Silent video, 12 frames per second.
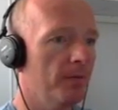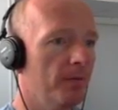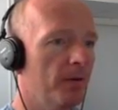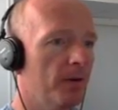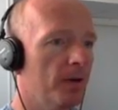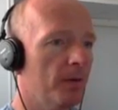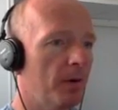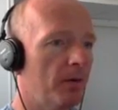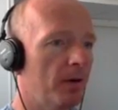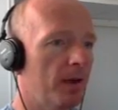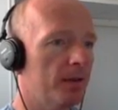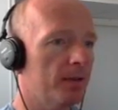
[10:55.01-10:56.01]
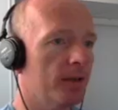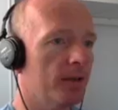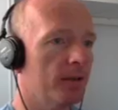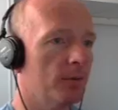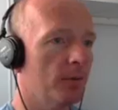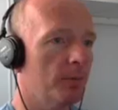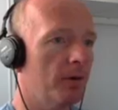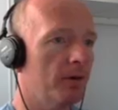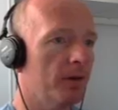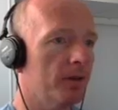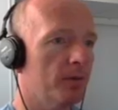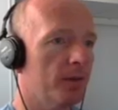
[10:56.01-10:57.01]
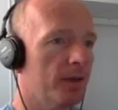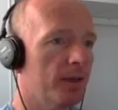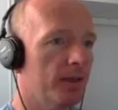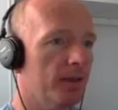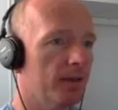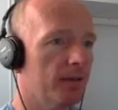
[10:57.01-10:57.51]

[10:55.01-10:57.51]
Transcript: very paralysing. And I didn't want to paralyse, I want to kill it.